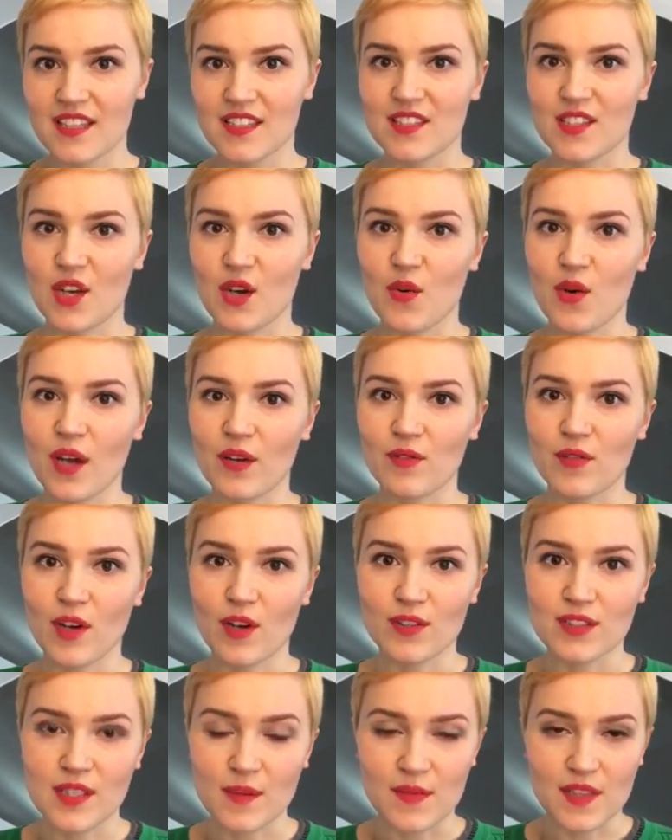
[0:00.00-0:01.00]
So I
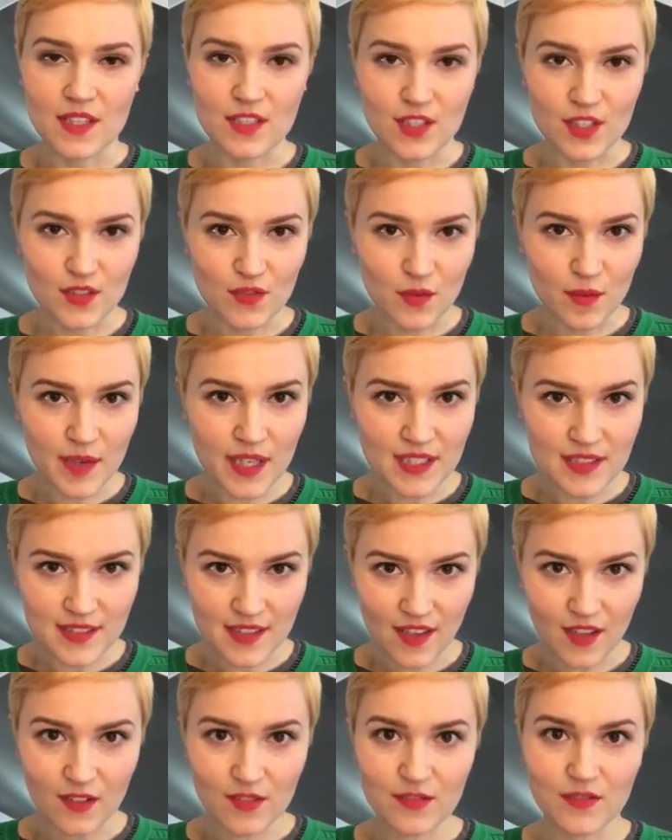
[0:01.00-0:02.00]
wrote something just for
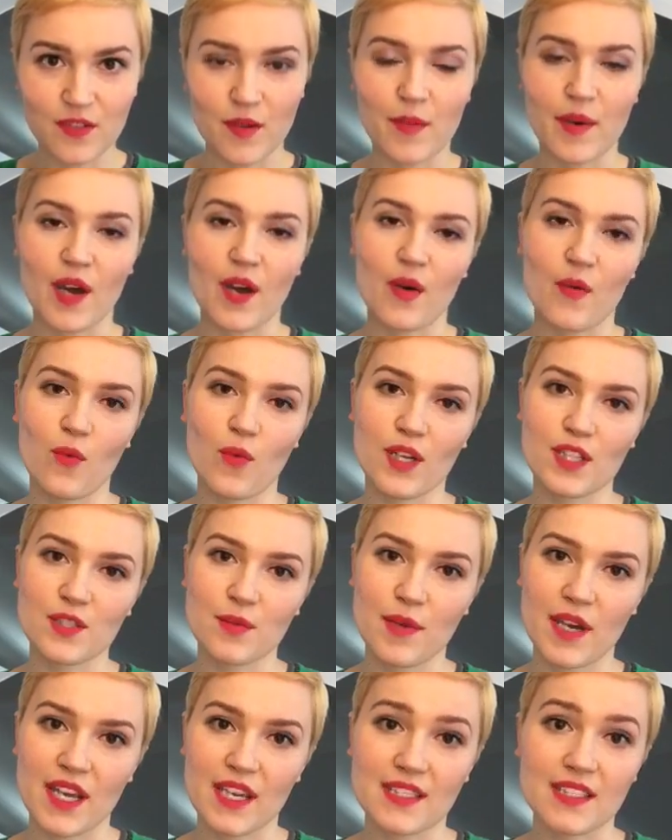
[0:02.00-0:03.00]
myself about what
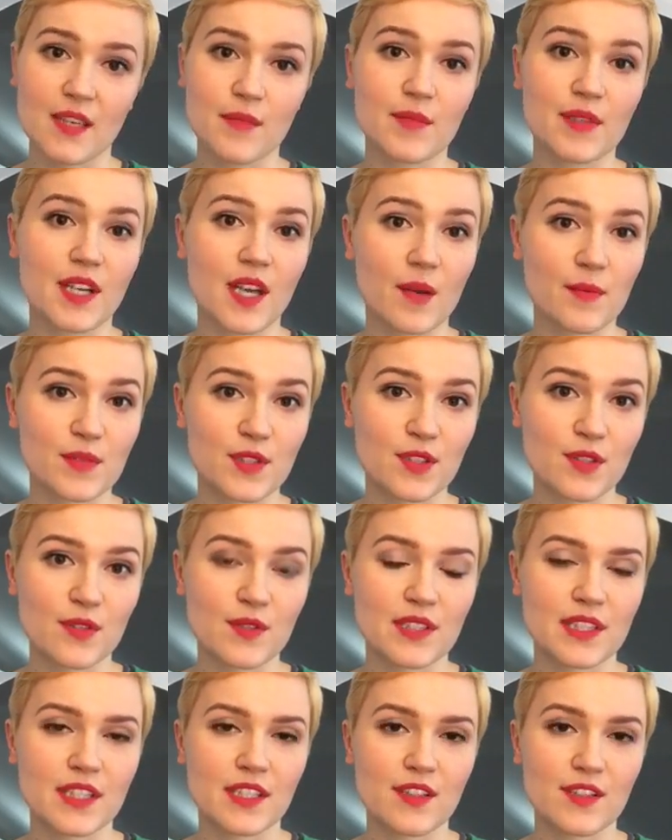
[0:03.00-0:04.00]
Tobias had been up
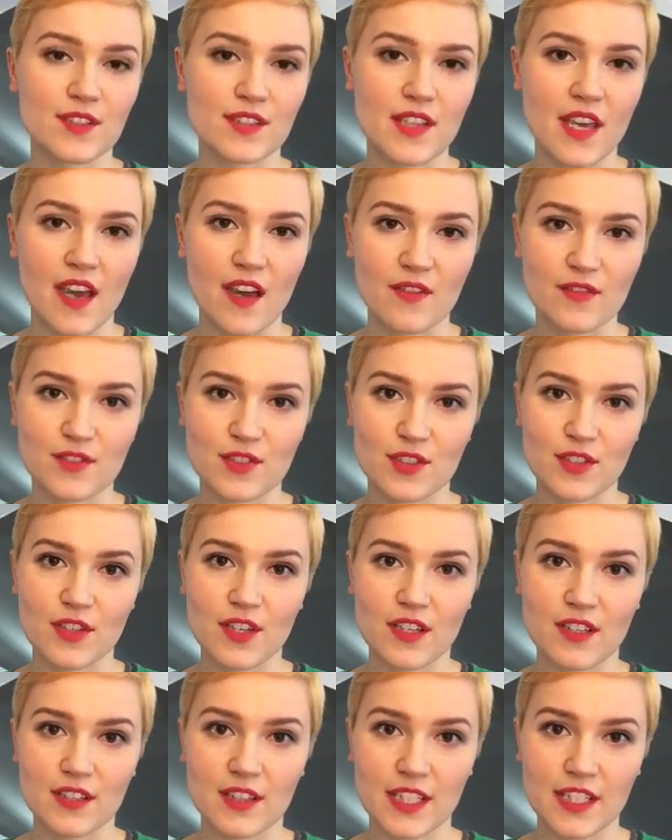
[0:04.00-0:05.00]
to in the years
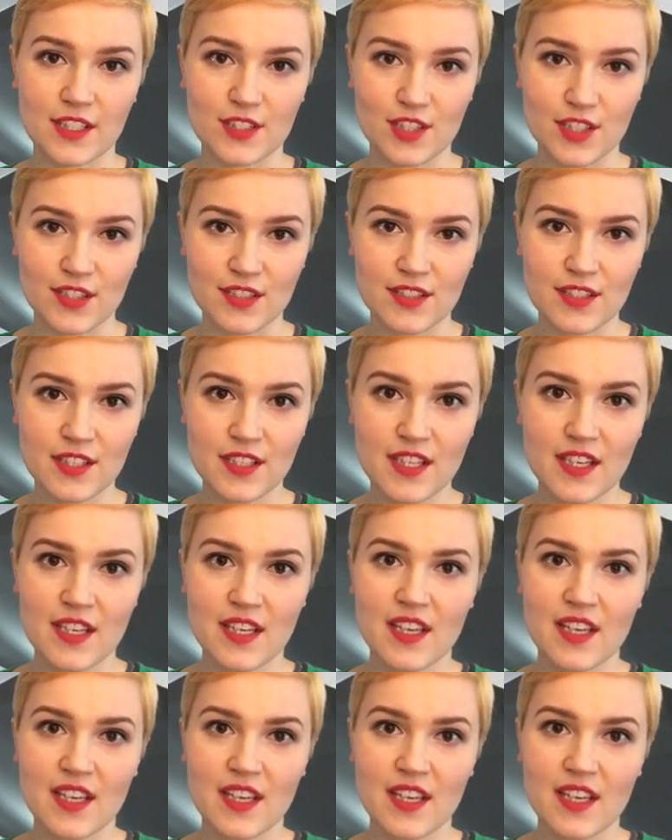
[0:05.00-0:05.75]
after Allegiant.